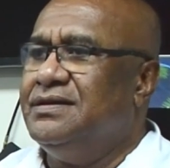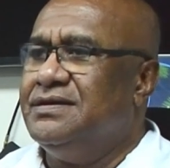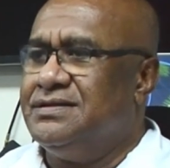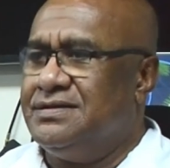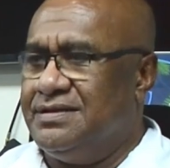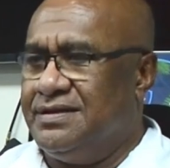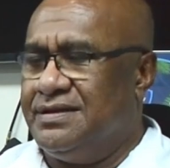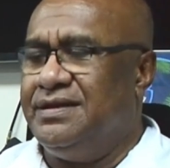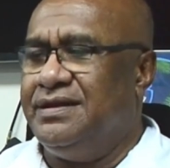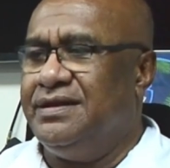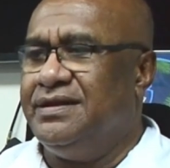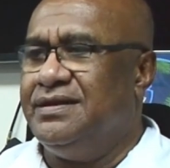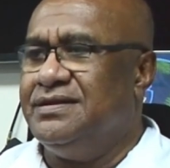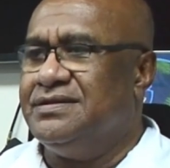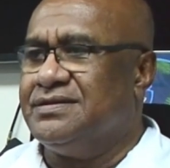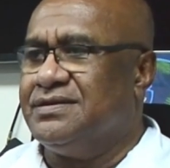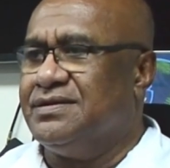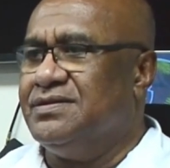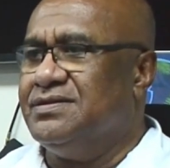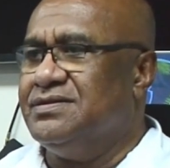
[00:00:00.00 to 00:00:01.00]
certainly
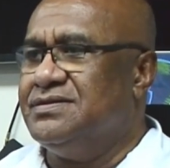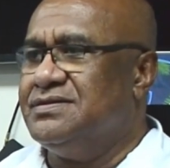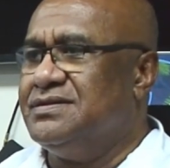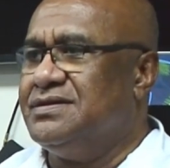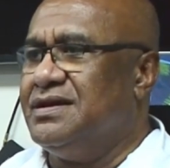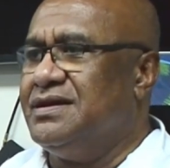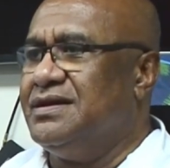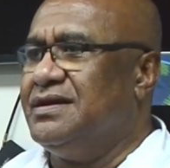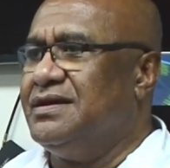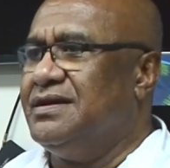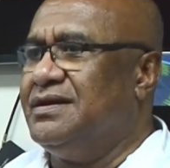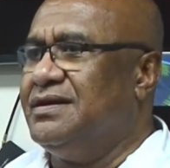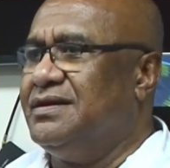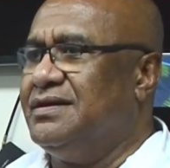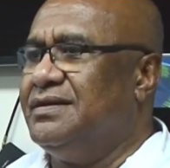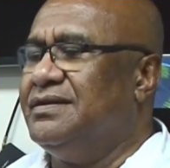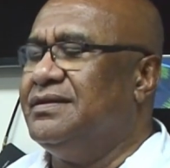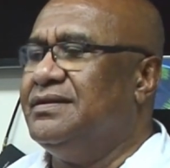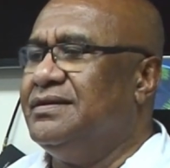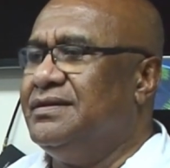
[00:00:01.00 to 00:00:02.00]
disclose,
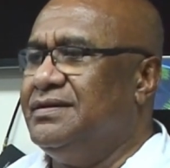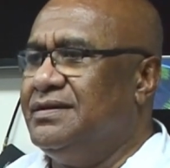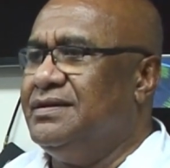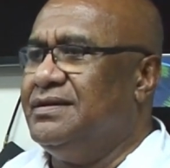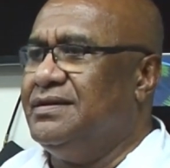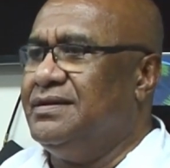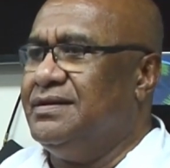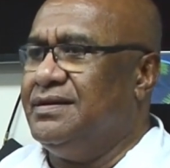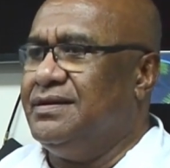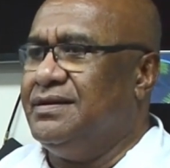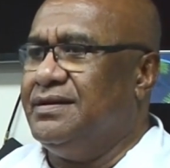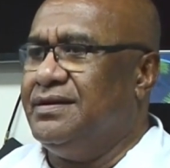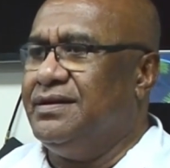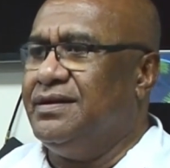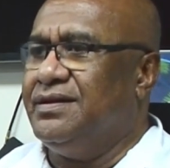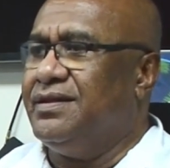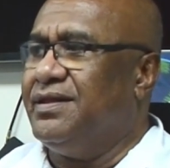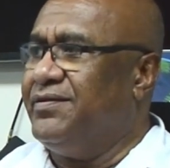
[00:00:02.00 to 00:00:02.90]
you know,